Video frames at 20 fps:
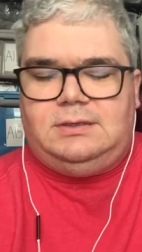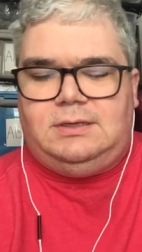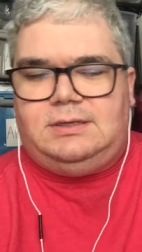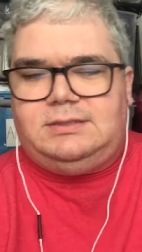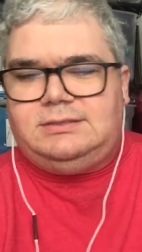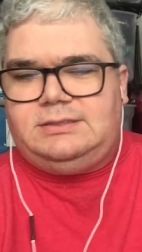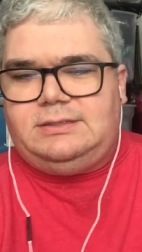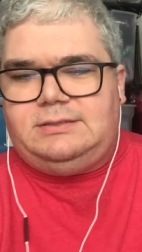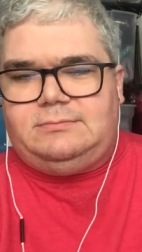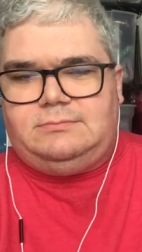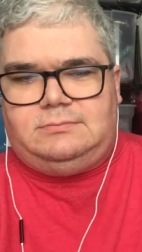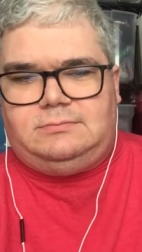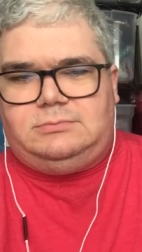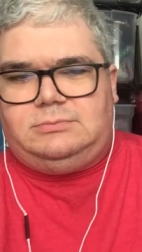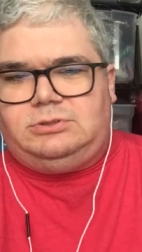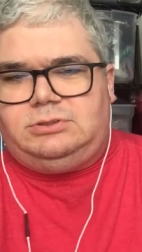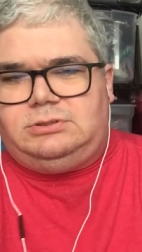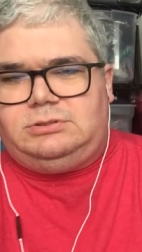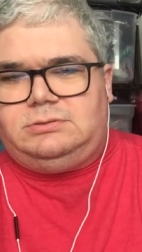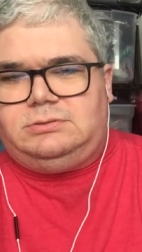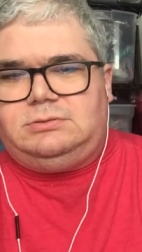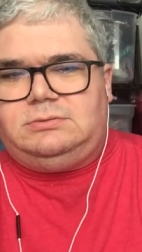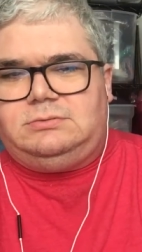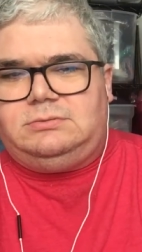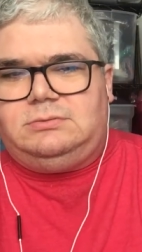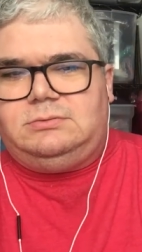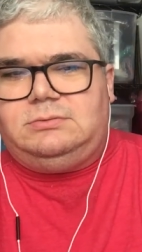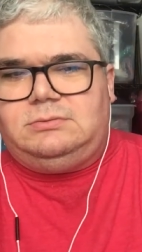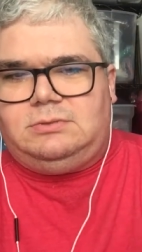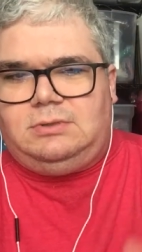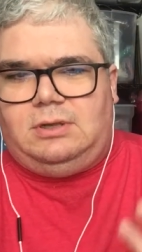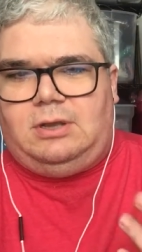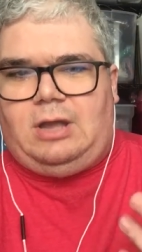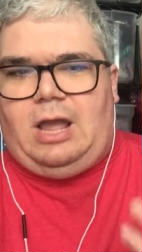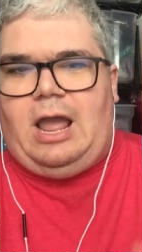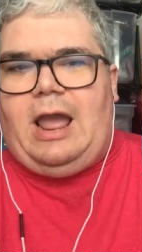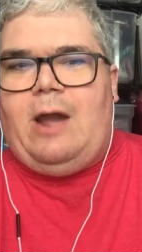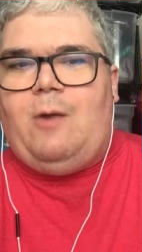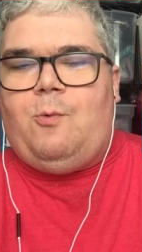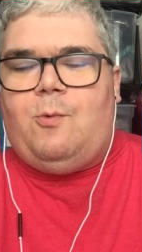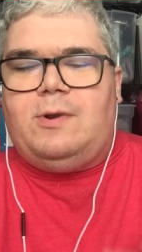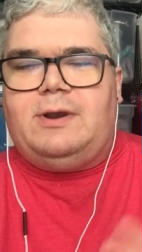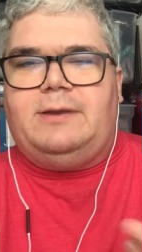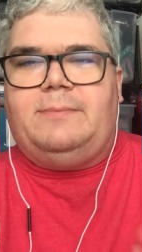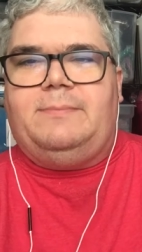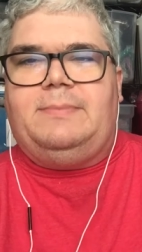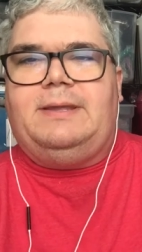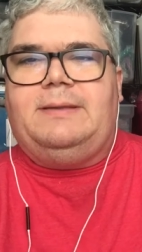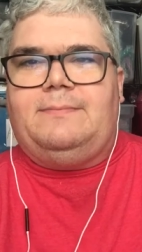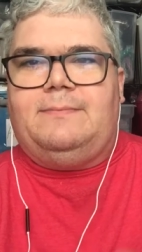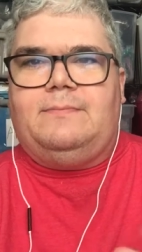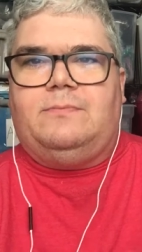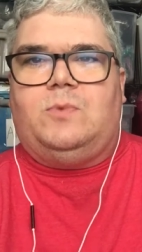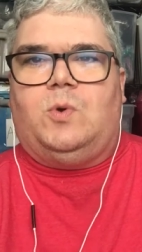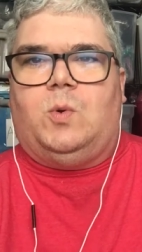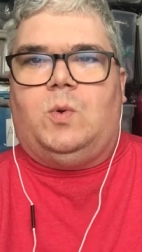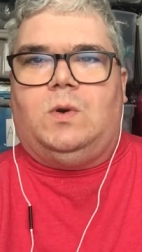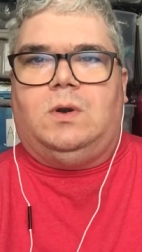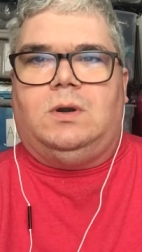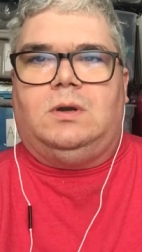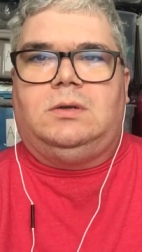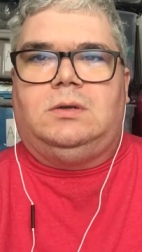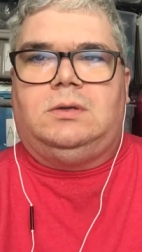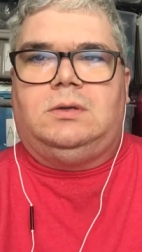I said, just, I wanted to be more